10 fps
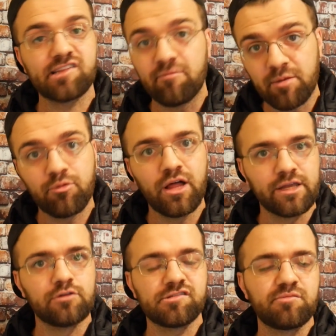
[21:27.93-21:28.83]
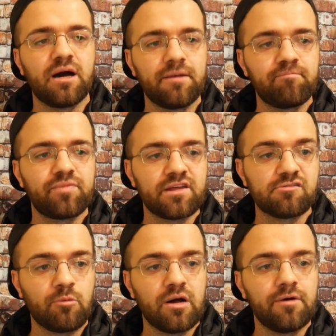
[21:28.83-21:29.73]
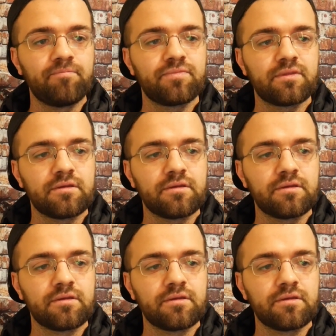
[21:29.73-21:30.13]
I've been playing Usman as well.